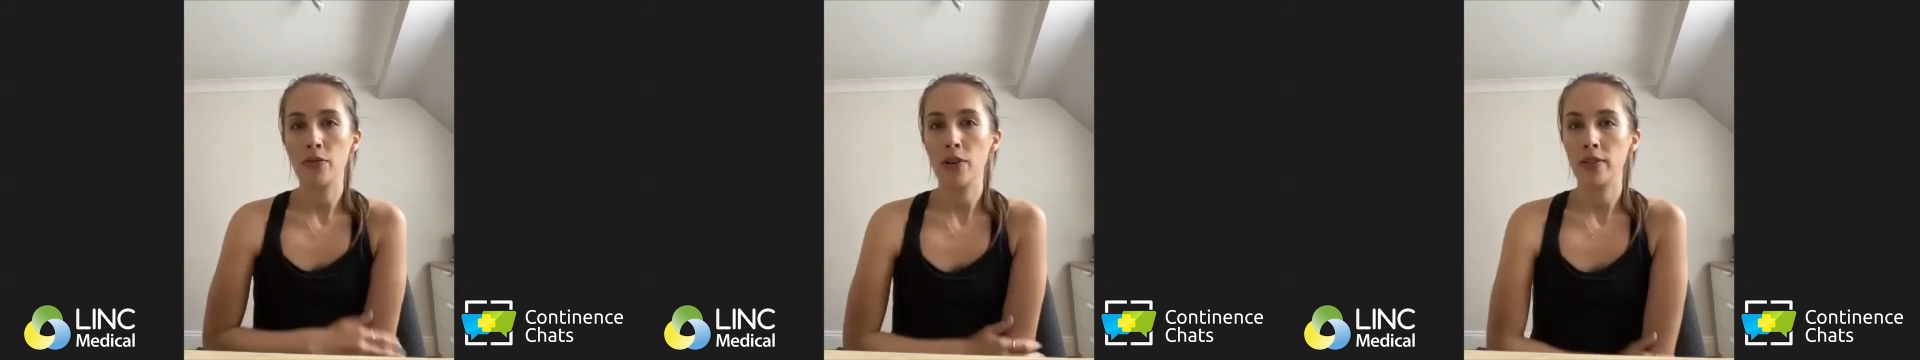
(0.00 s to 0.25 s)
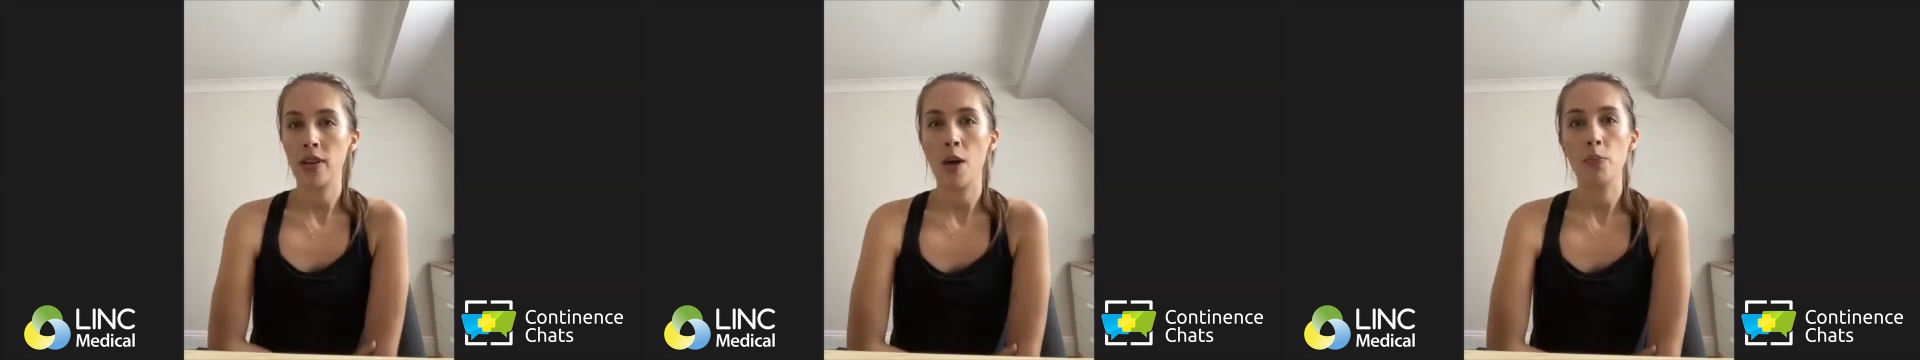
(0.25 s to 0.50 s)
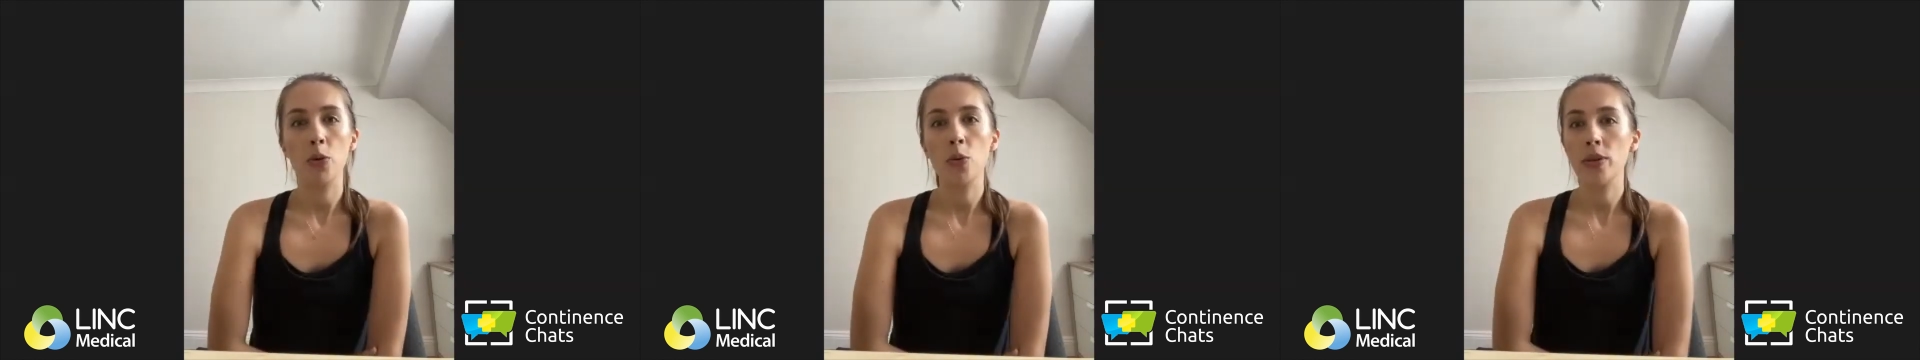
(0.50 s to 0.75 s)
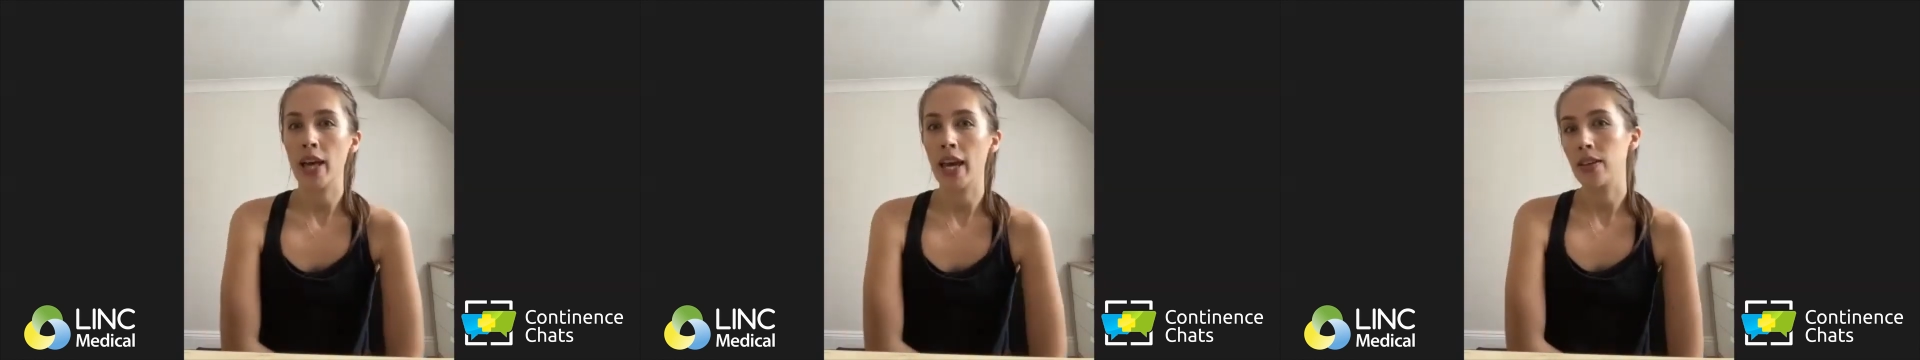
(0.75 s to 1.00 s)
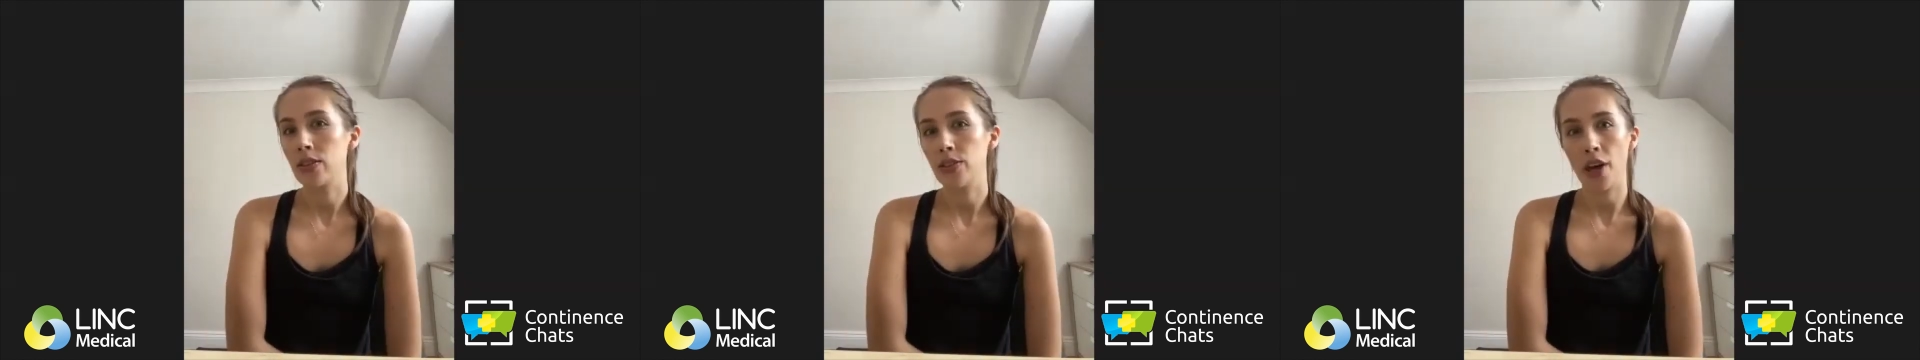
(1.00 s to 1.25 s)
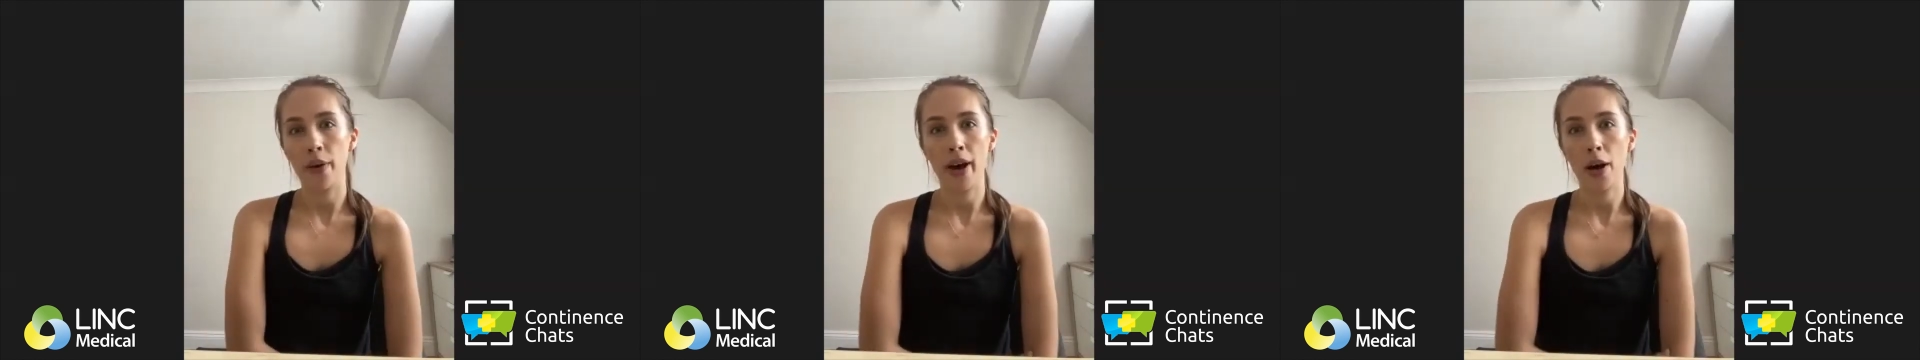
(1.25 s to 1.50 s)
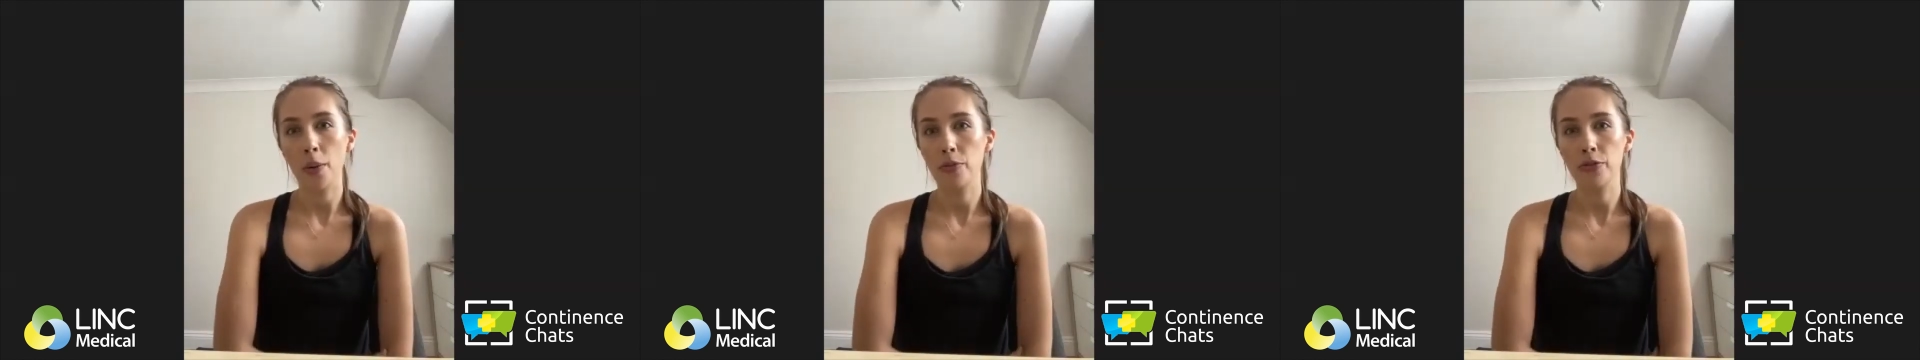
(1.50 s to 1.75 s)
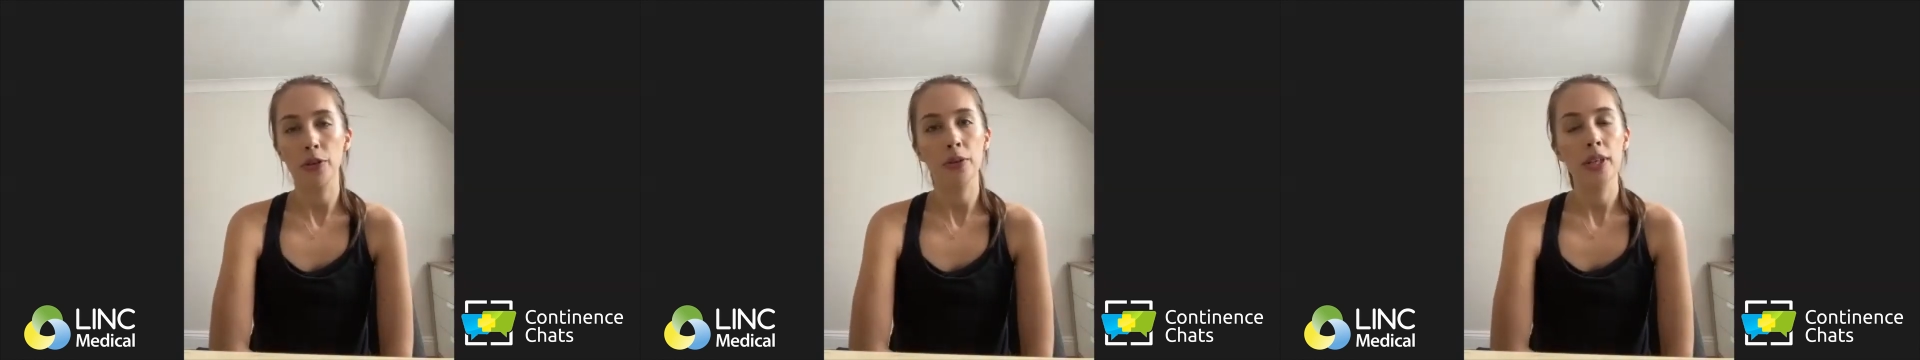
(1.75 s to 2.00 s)
for example, was like so
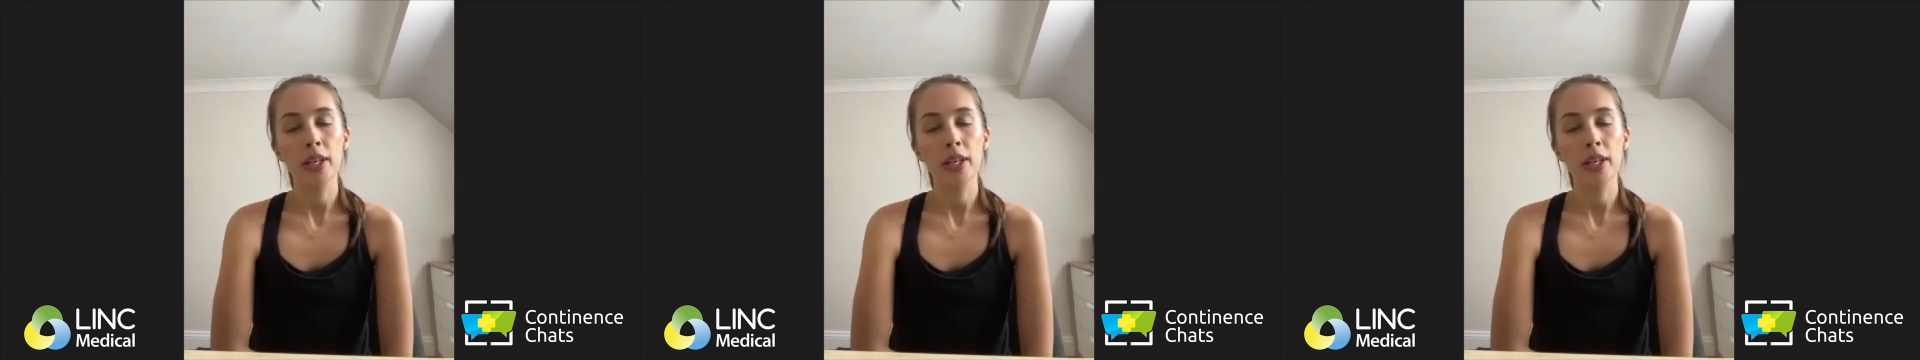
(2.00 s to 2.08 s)
helpful.